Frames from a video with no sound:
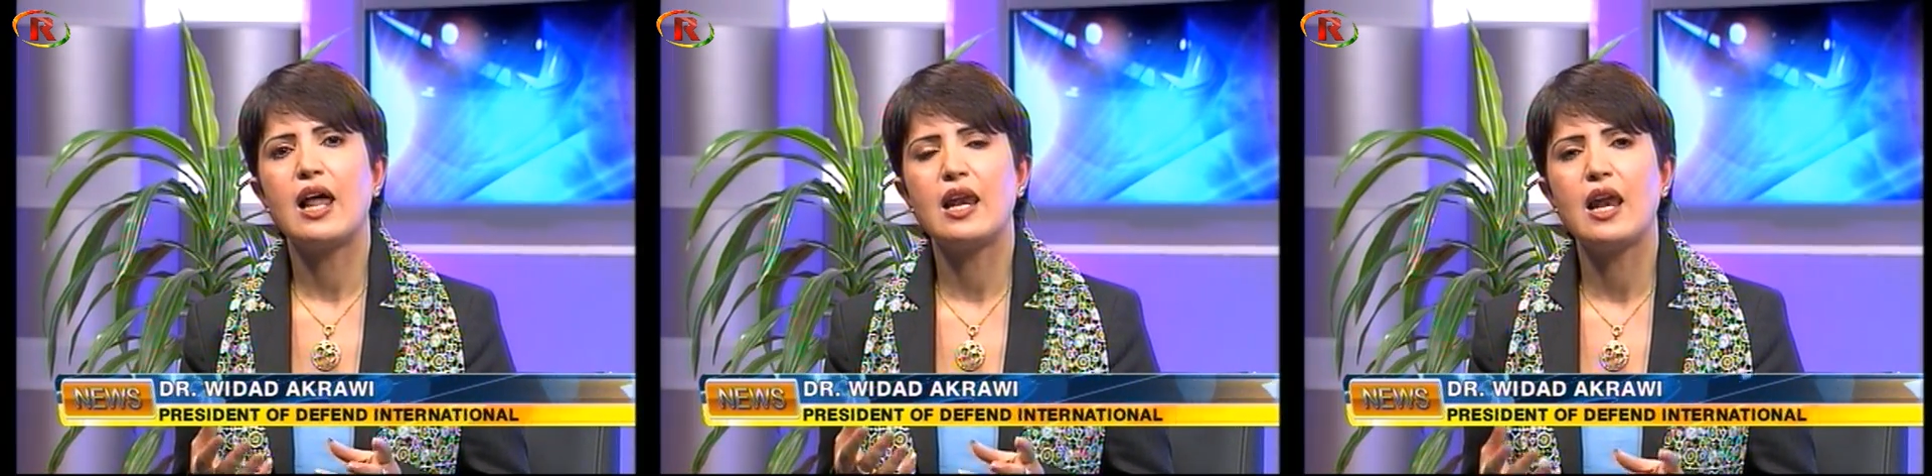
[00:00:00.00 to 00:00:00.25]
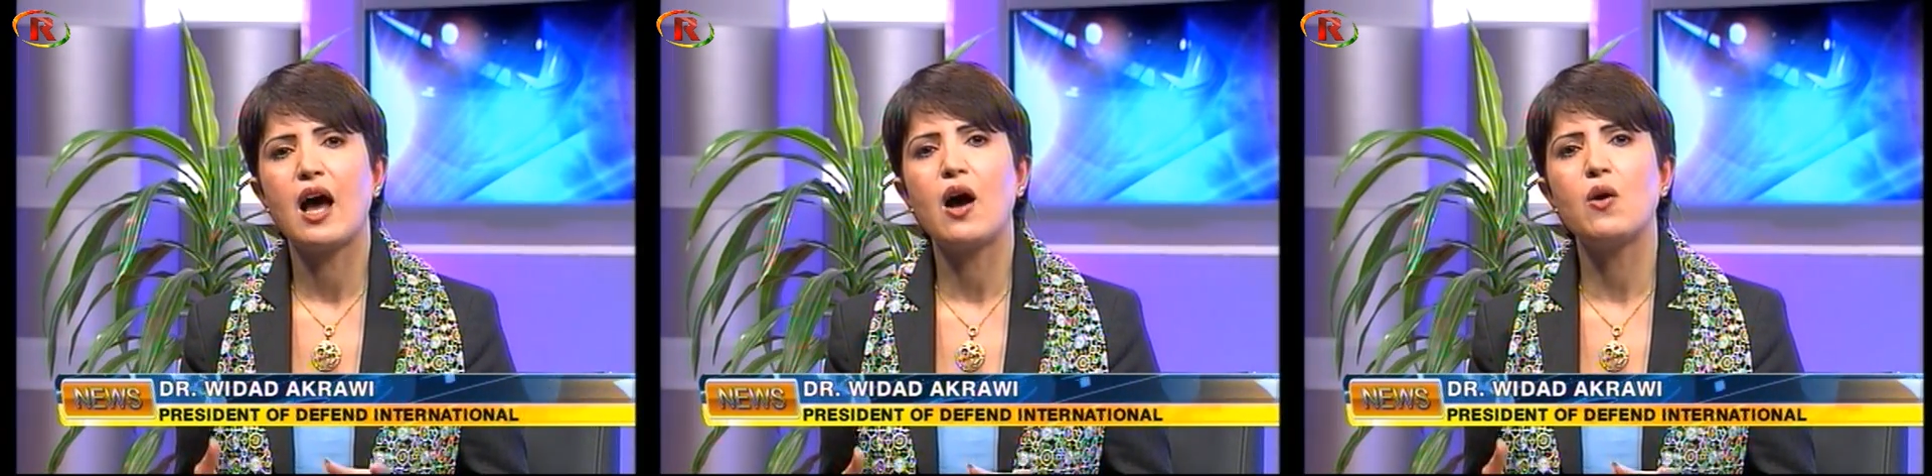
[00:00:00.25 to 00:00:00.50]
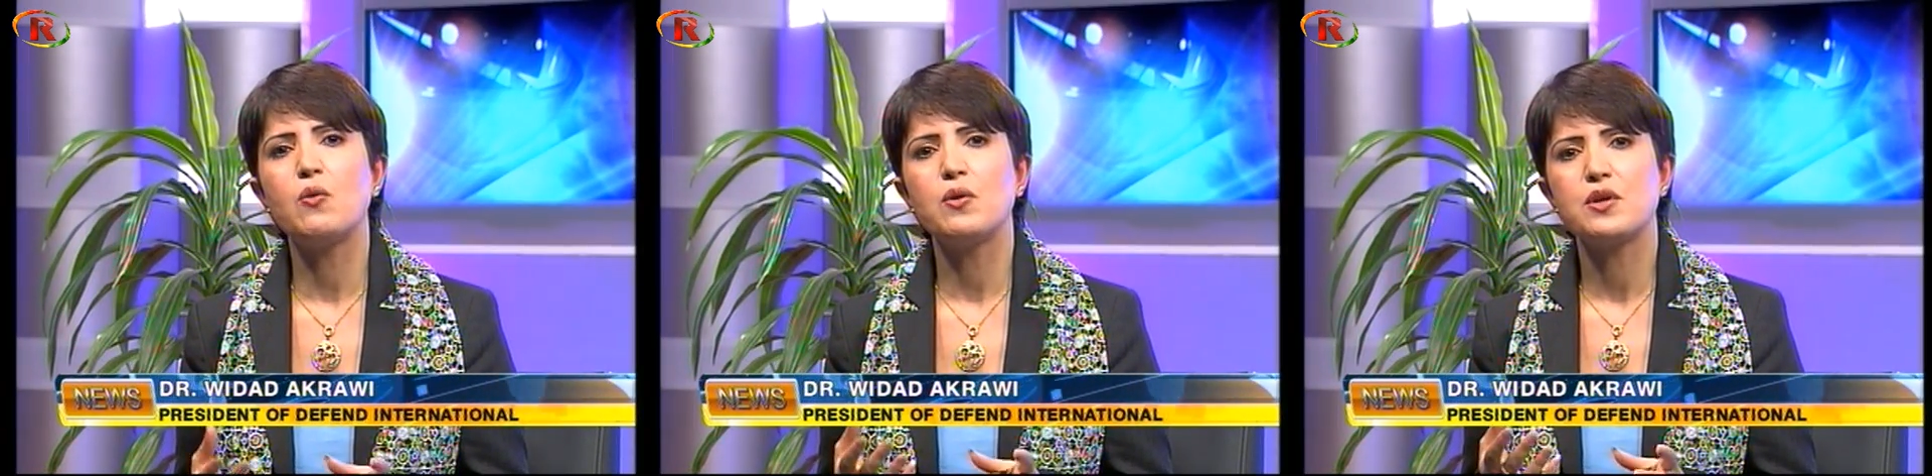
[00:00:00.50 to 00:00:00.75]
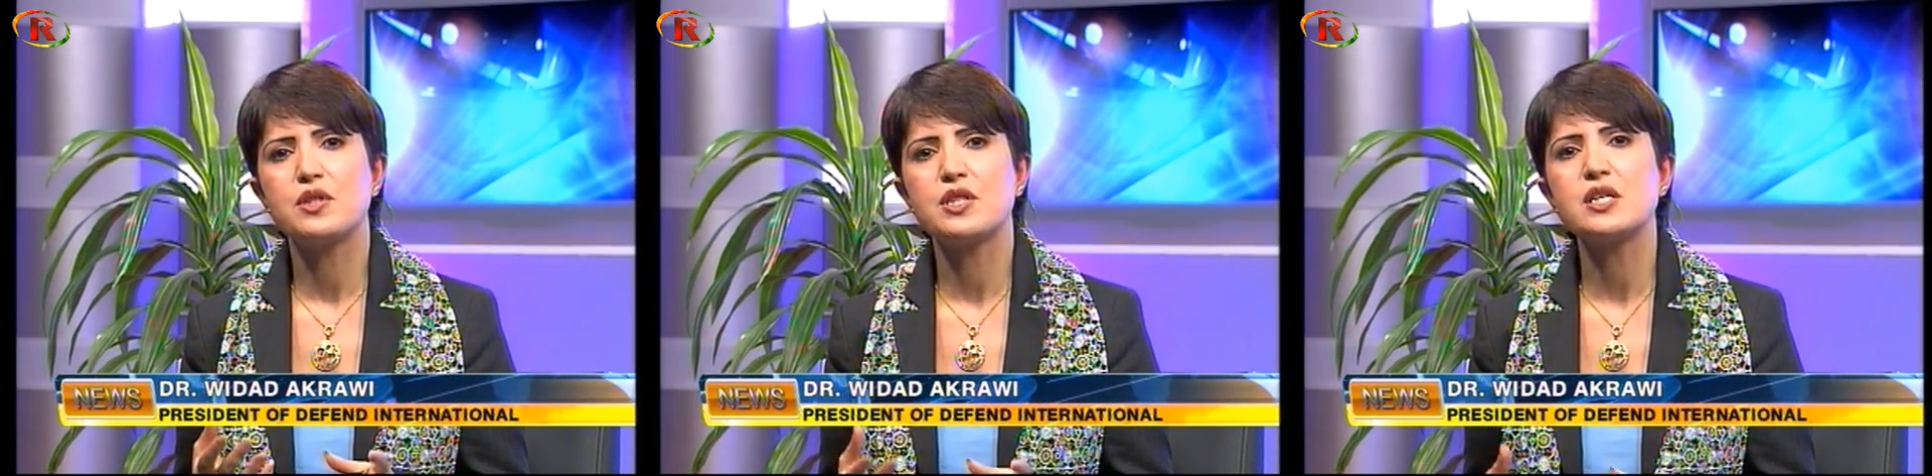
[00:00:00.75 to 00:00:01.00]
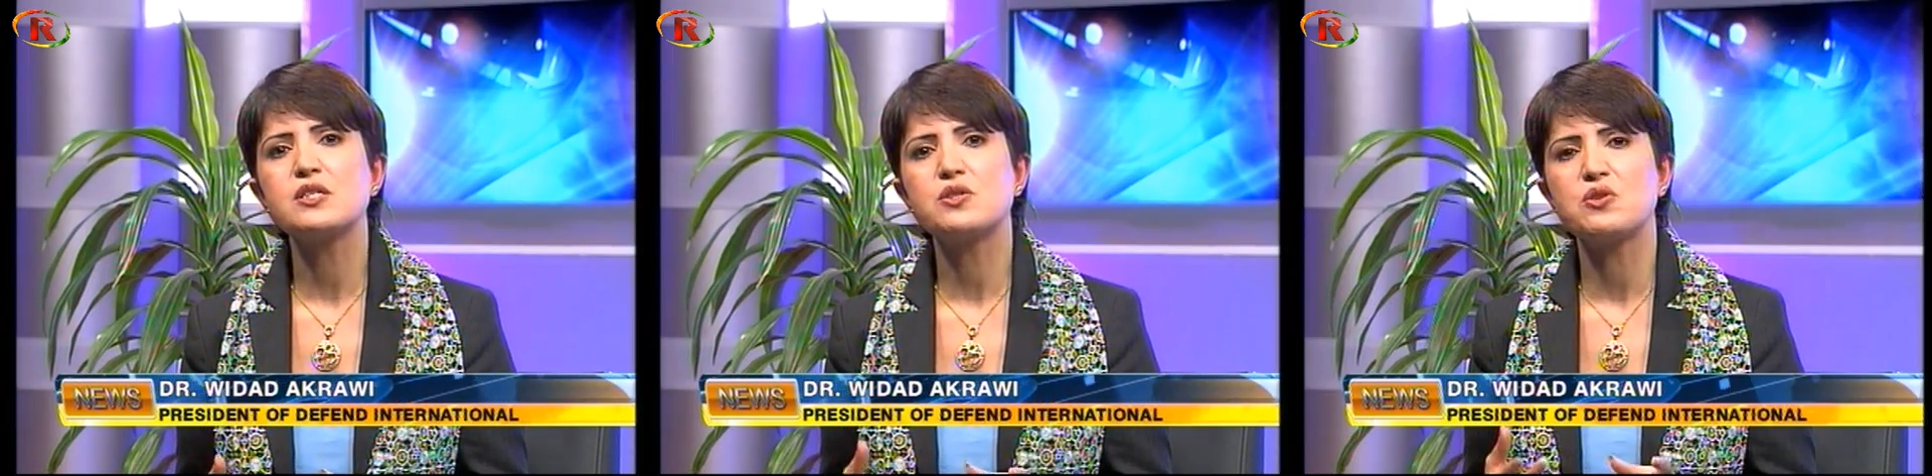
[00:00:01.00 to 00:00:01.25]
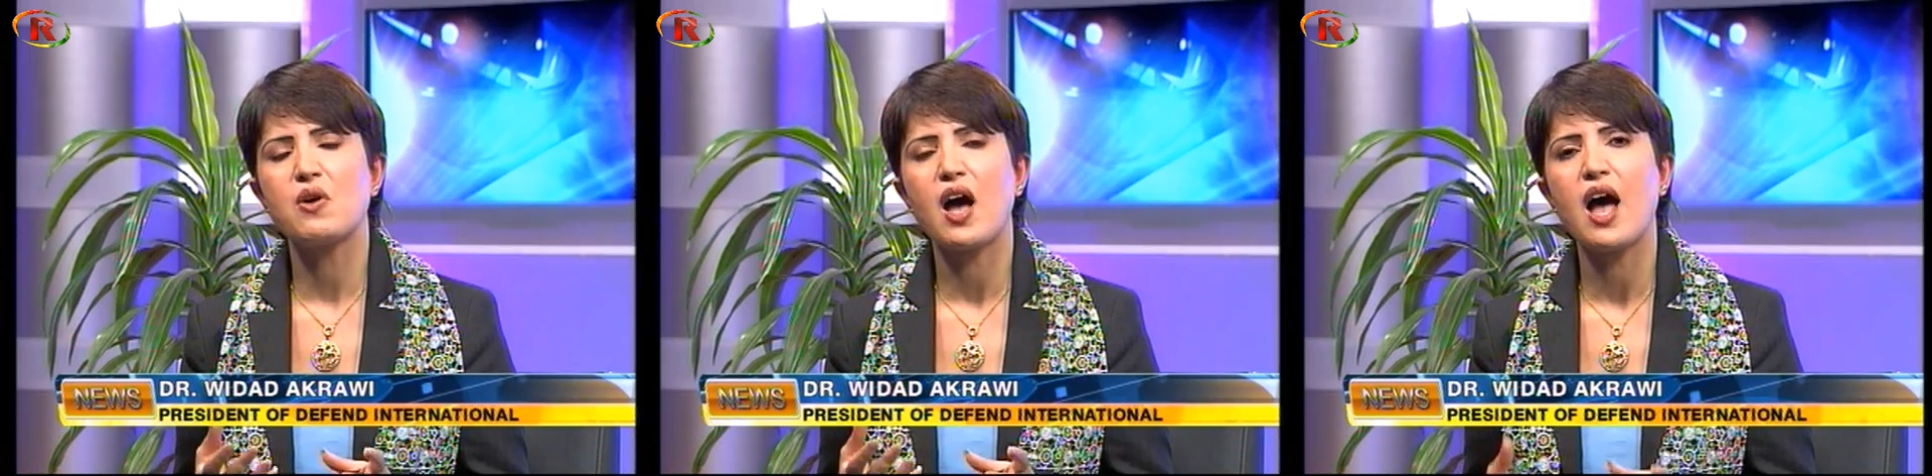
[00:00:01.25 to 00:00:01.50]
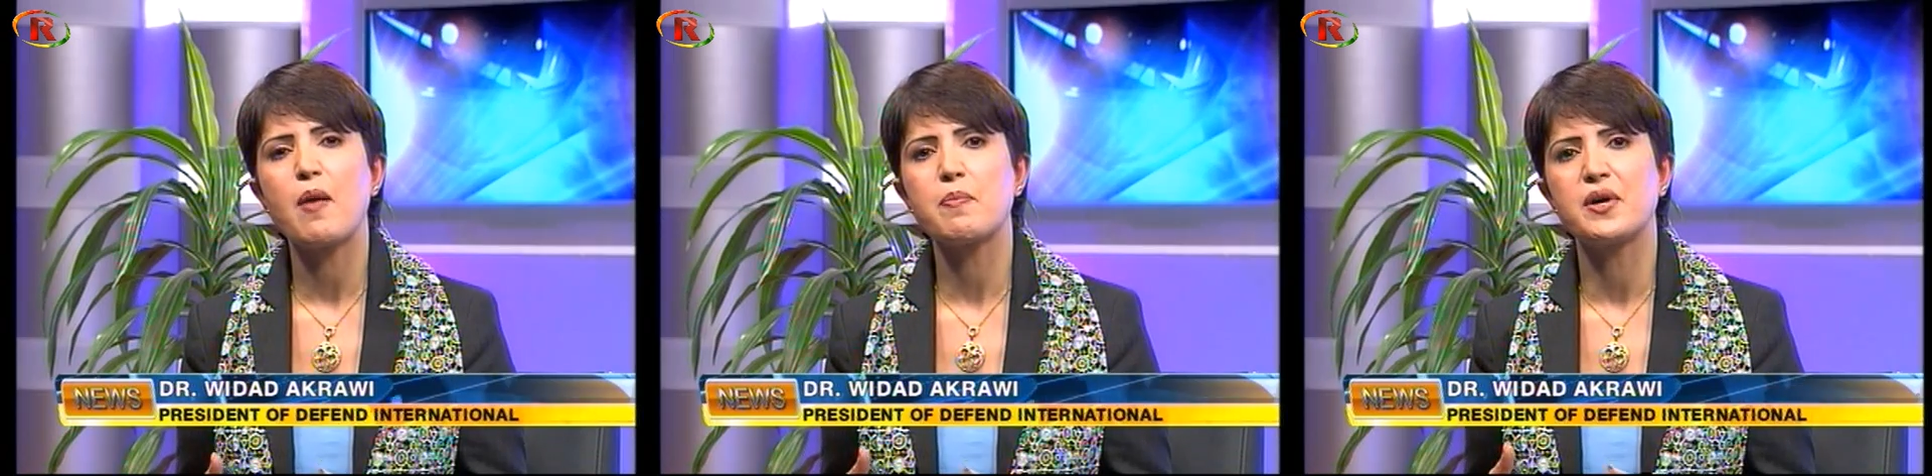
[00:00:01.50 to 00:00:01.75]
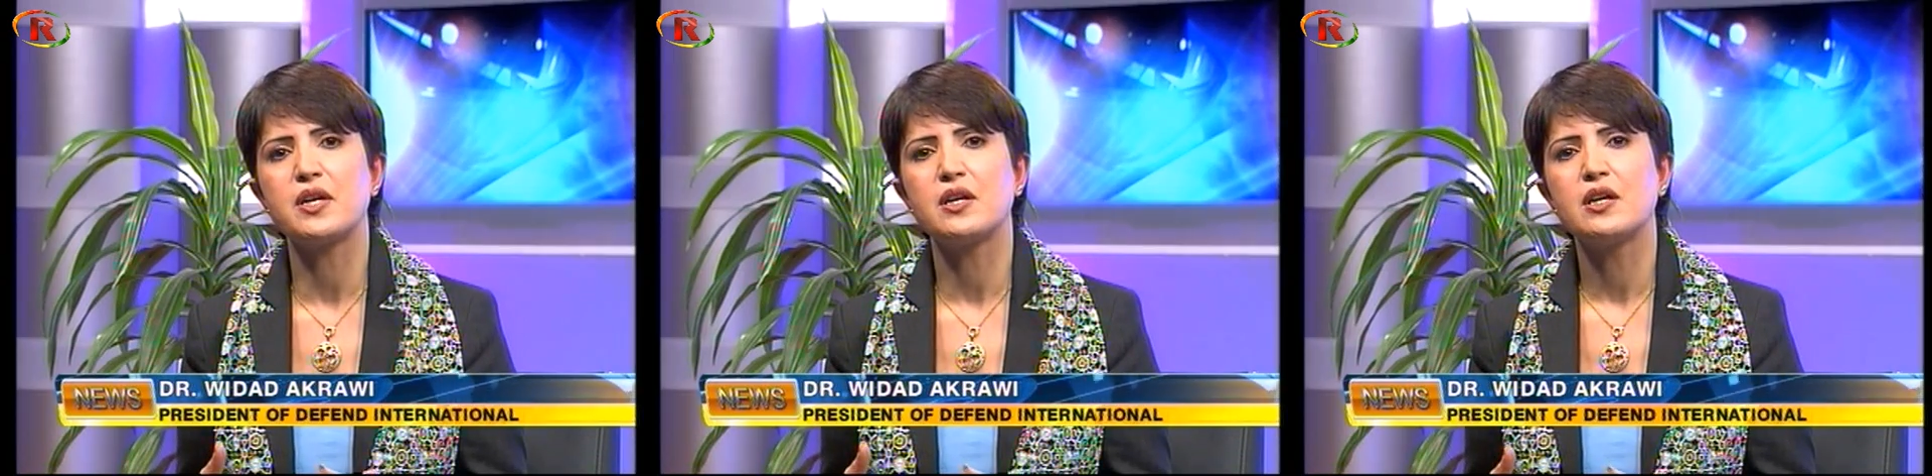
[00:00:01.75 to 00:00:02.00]
allow this to
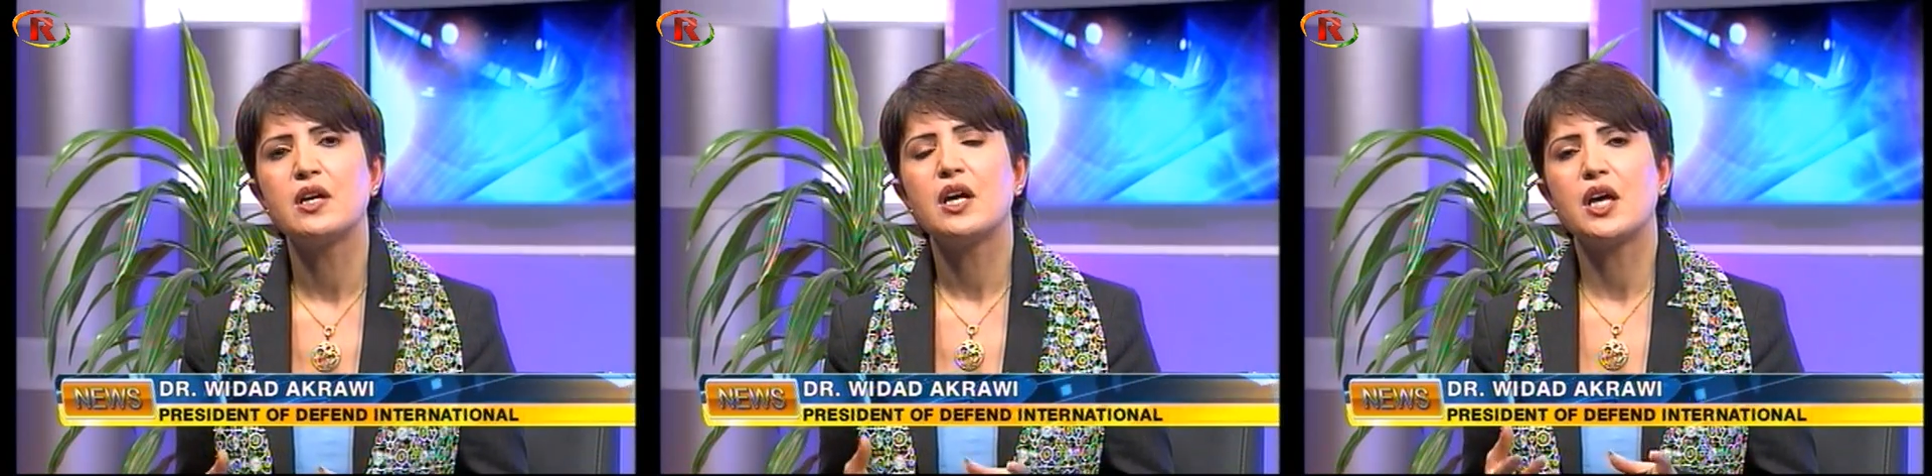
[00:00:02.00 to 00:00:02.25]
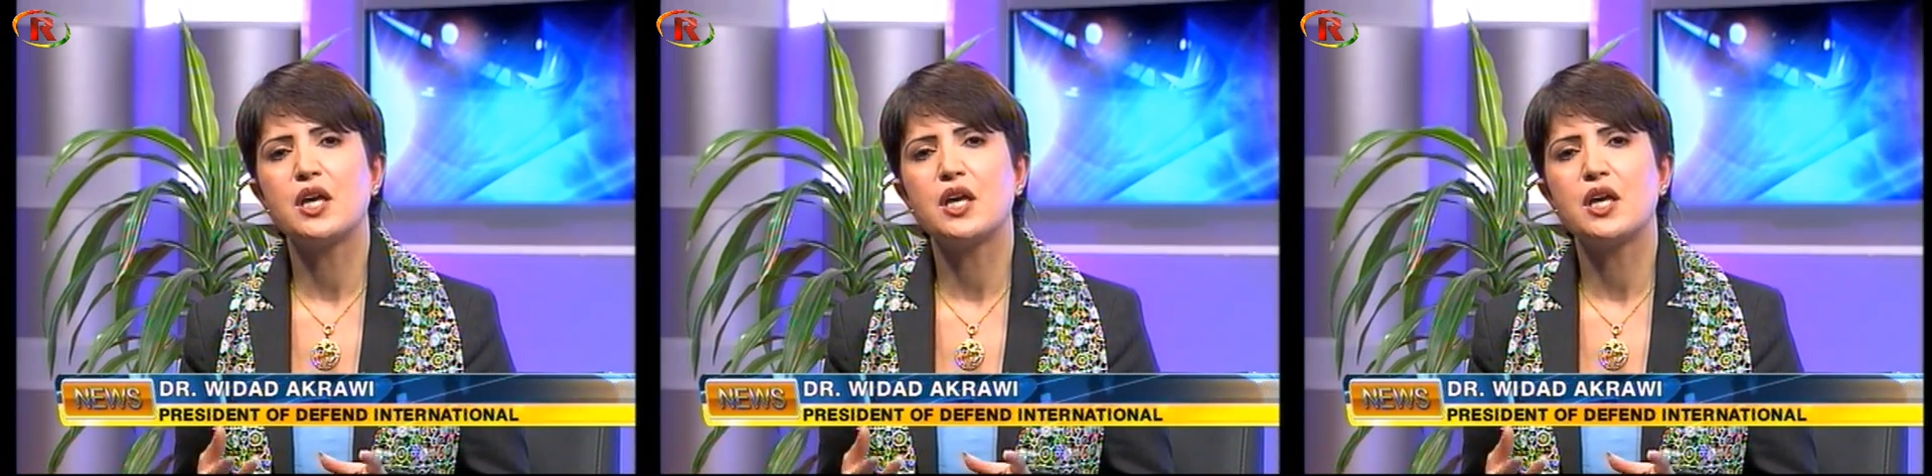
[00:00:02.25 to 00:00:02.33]
happen